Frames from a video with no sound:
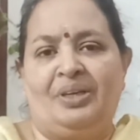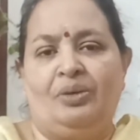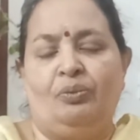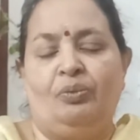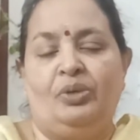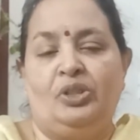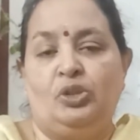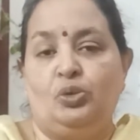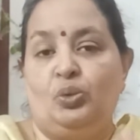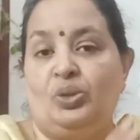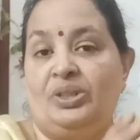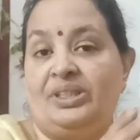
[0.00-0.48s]

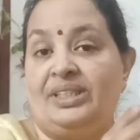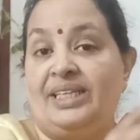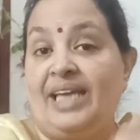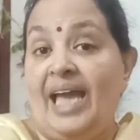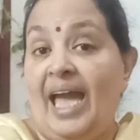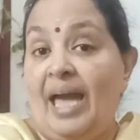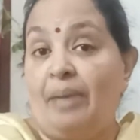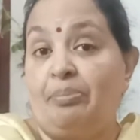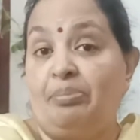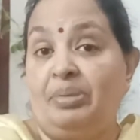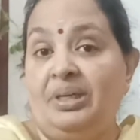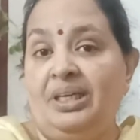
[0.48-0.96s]
which was
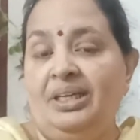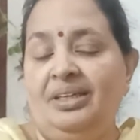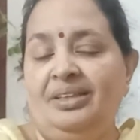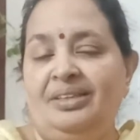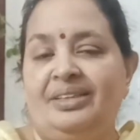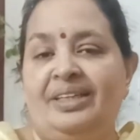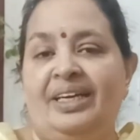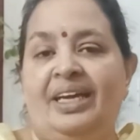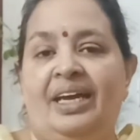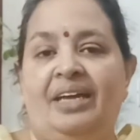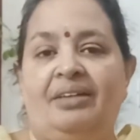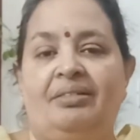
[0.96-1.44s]

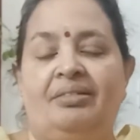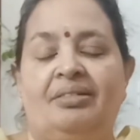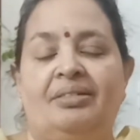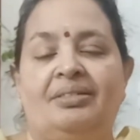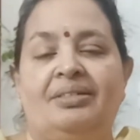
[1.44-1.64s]
happening there,